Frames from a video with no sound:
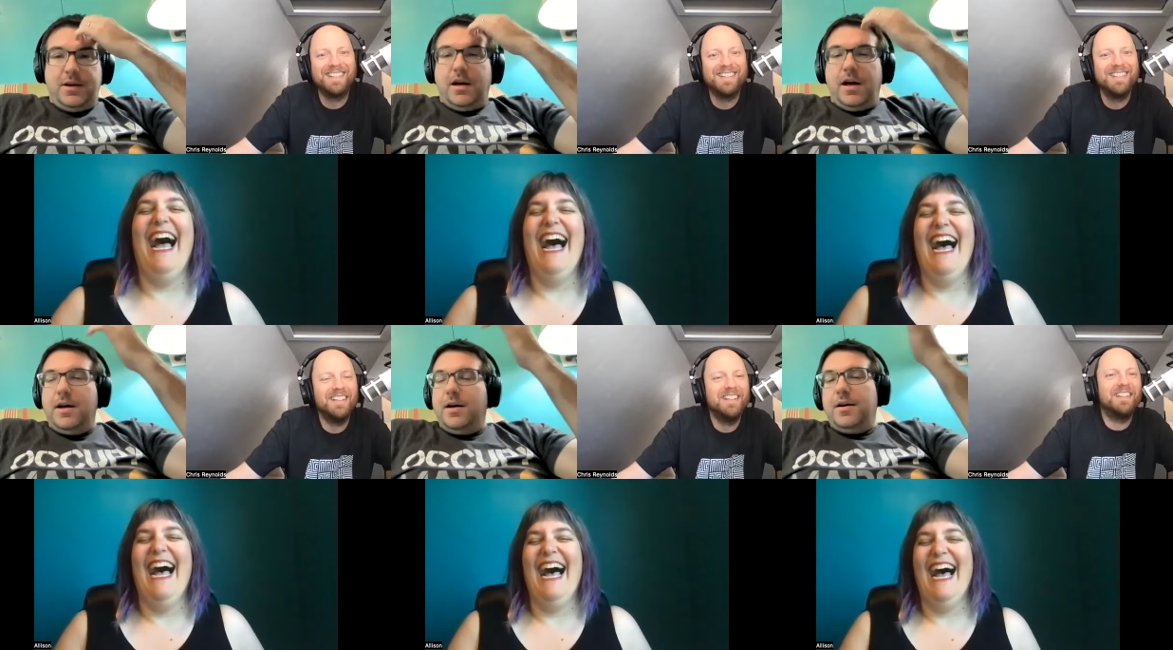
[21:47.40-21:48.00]

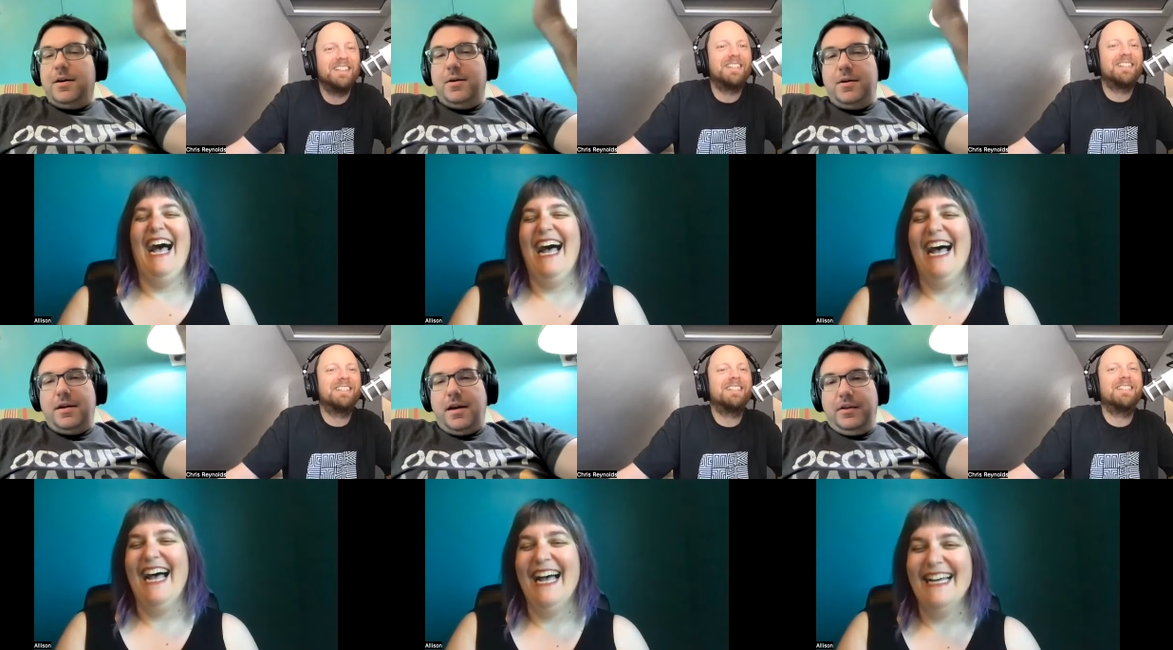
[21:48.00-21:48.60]
Speaker 1: uh,
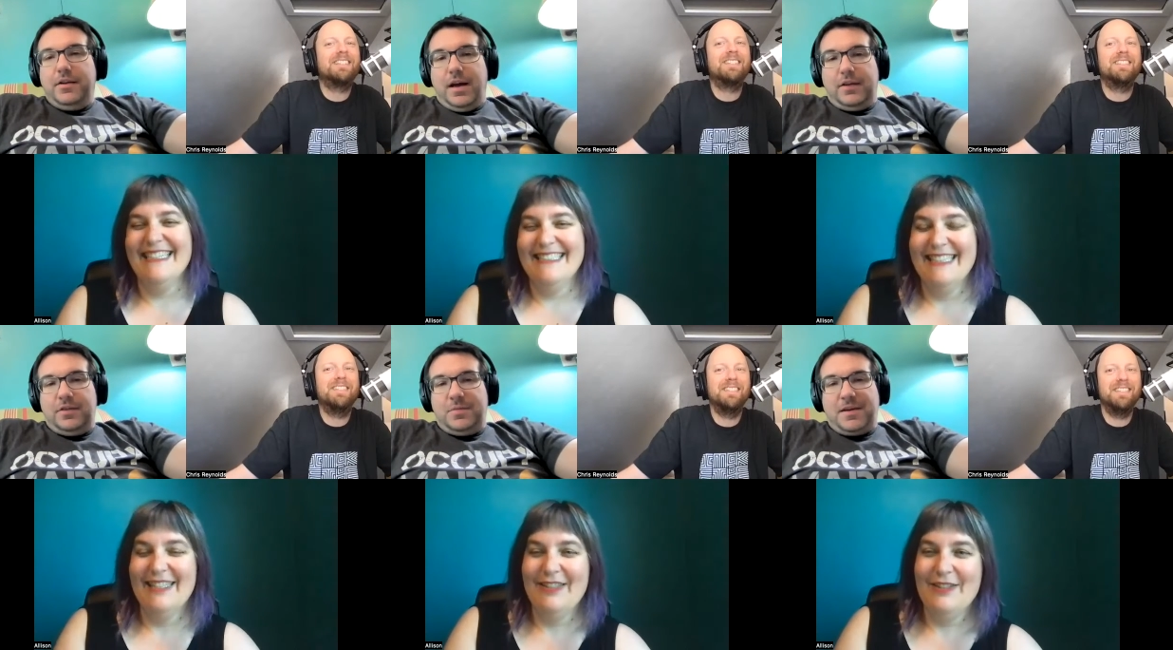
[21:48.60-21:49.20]
as
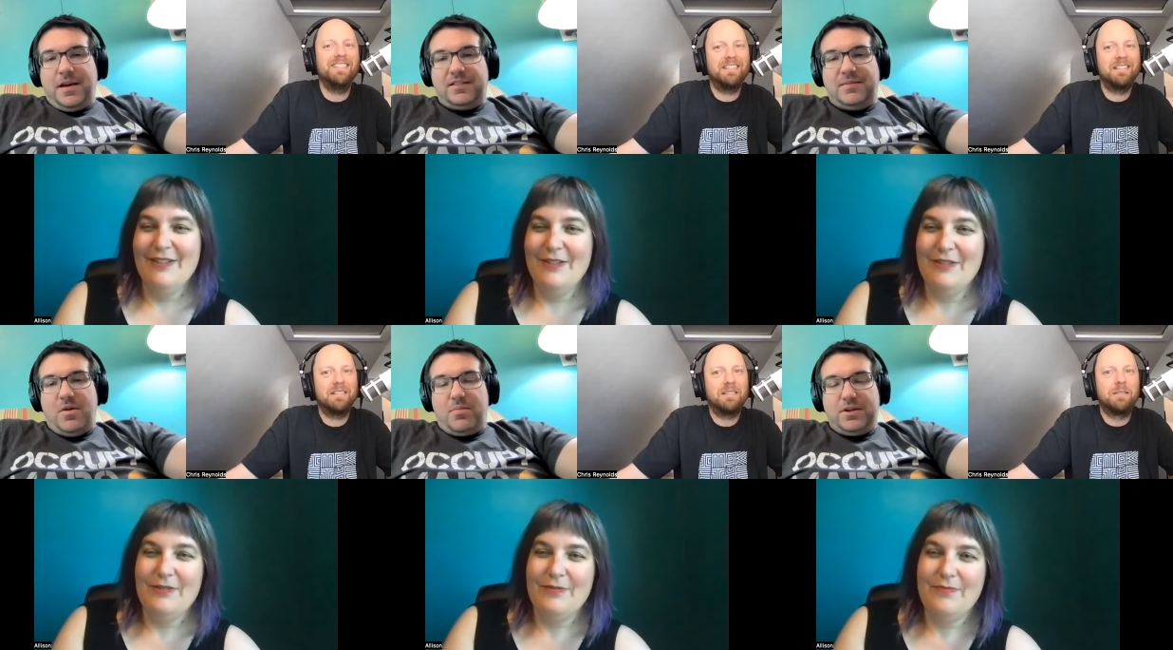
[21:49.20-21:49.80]
as is my custom,
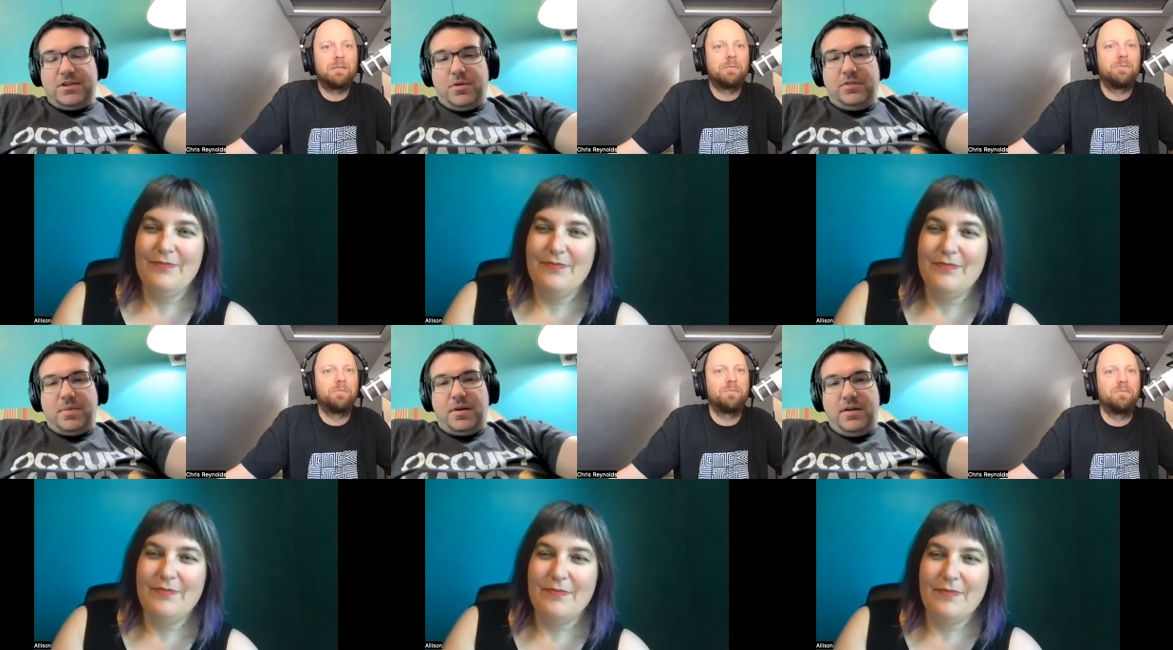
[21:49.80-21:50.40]
I will break the words
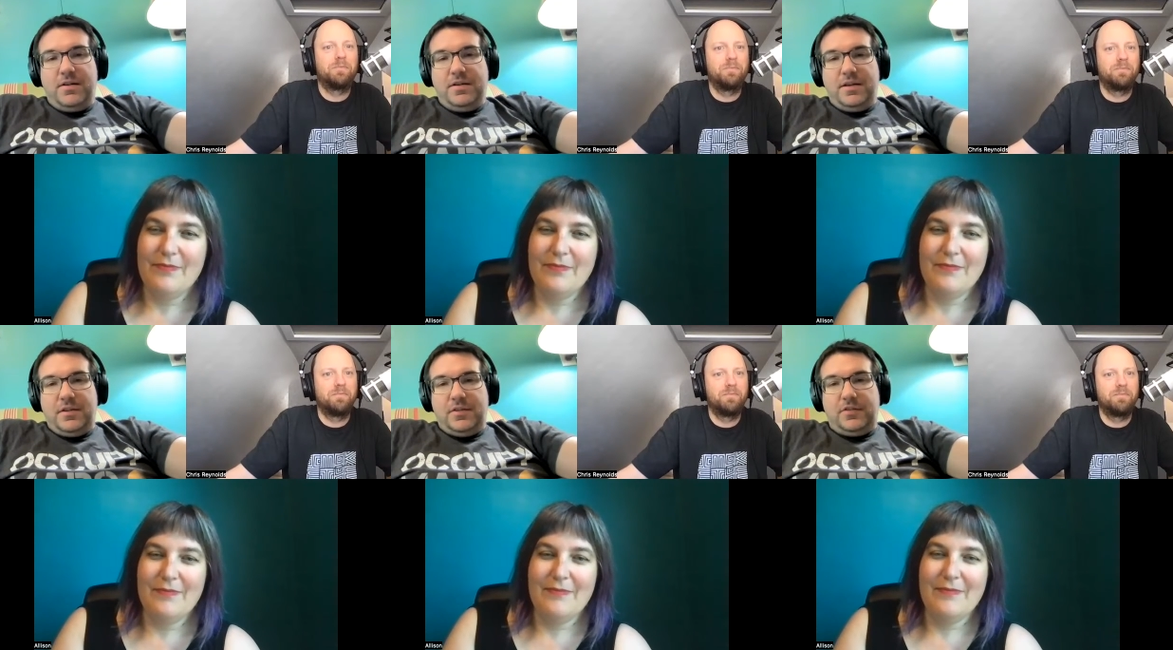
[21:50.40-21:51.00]
apart
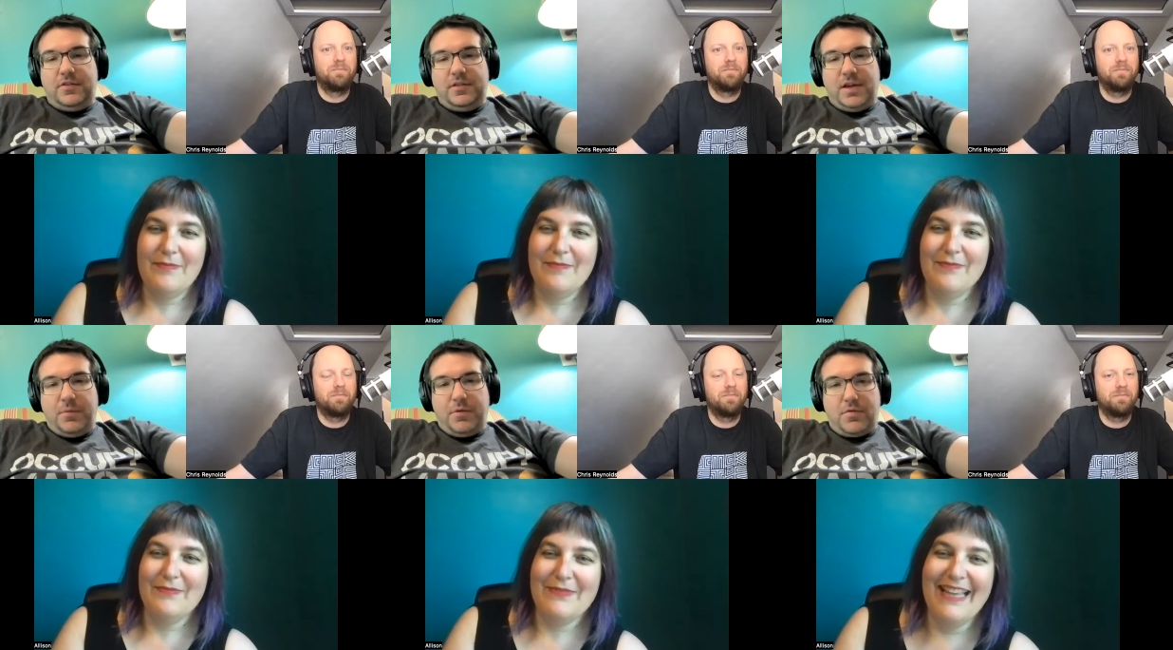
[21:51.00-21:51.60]
and
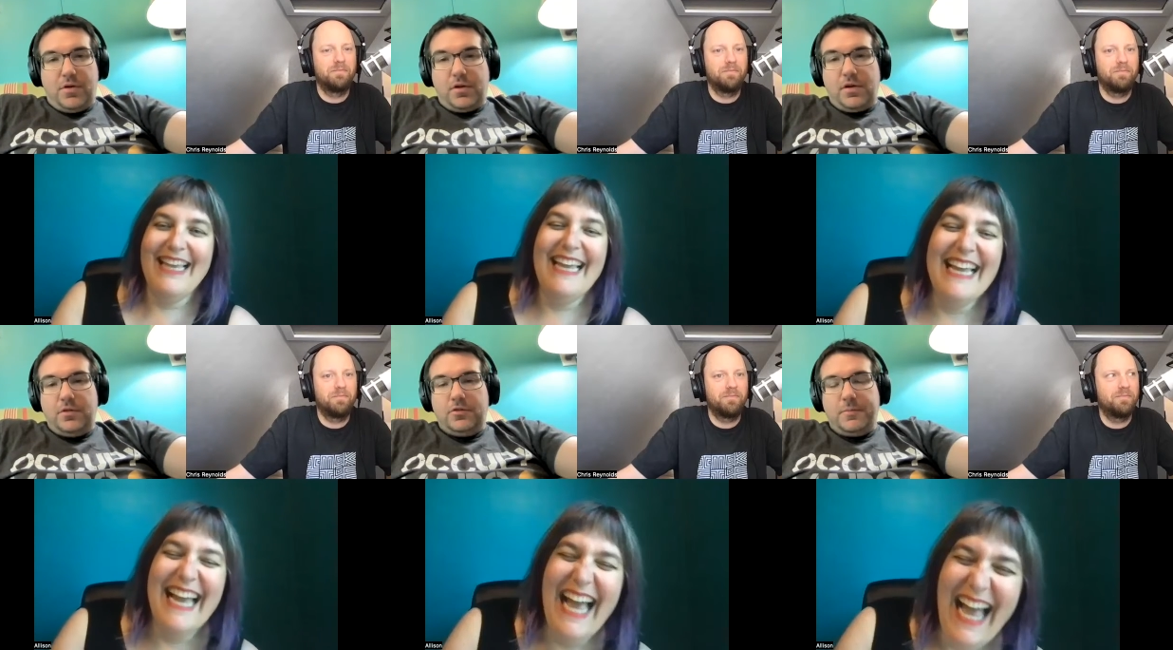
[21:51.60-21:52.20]
come to the wrong
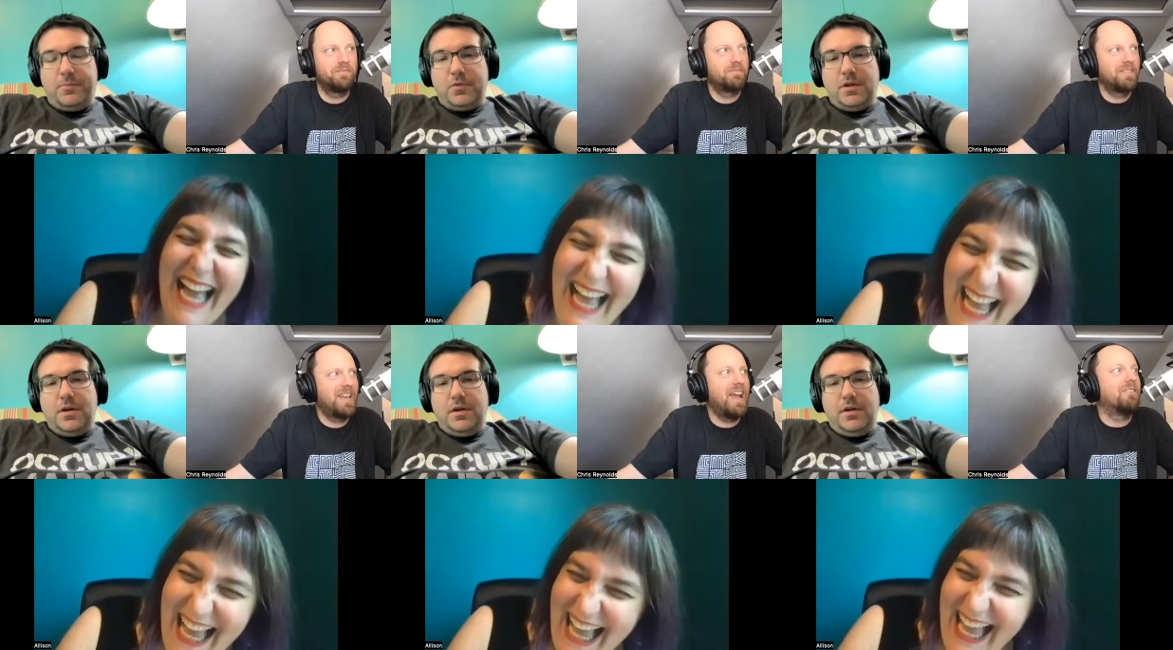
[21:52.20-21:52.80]
conclusion.
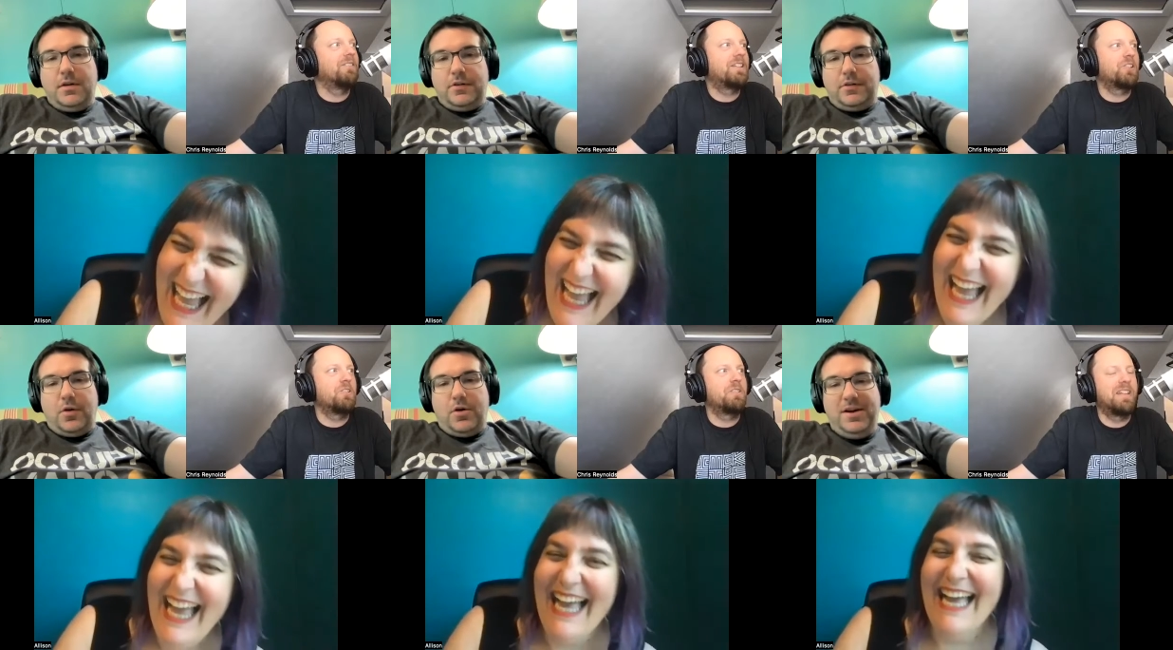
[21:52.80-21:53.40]
Speaker 2: Yeah, that's a
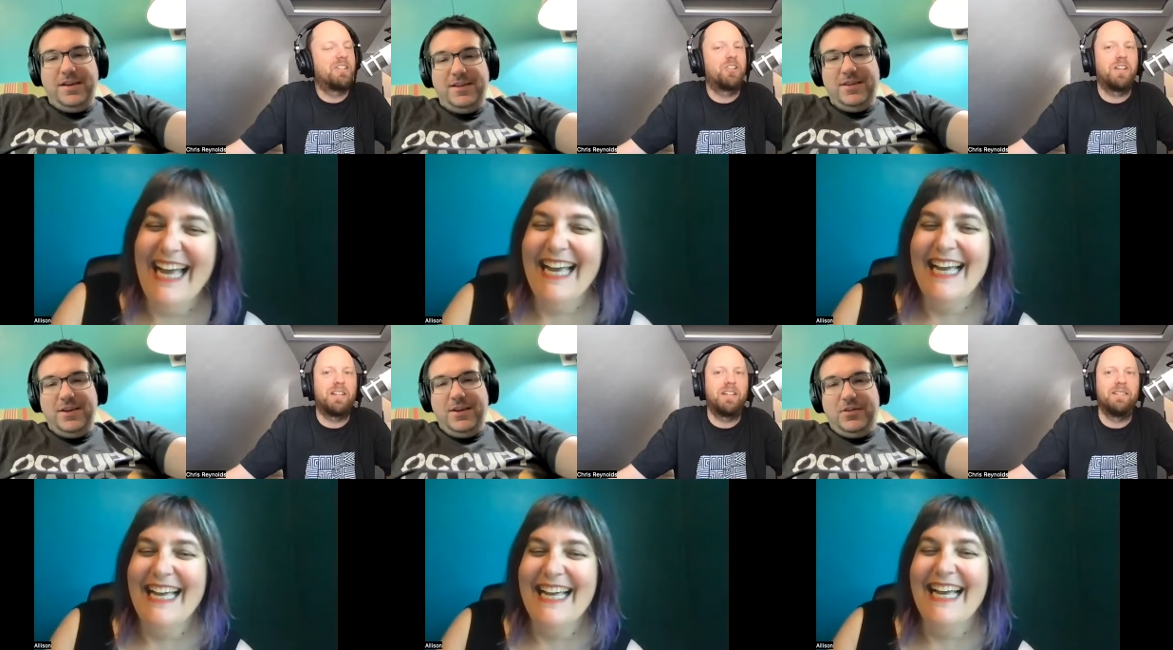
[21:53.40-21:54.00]
so, good that's a good
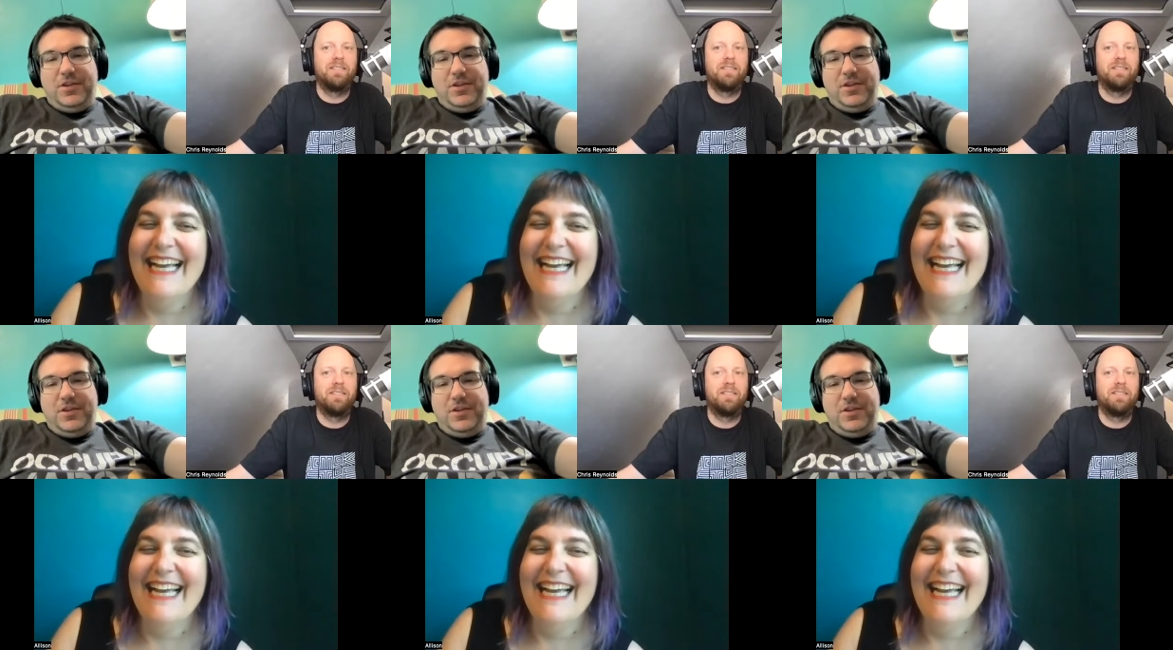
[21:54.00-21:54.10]
idea.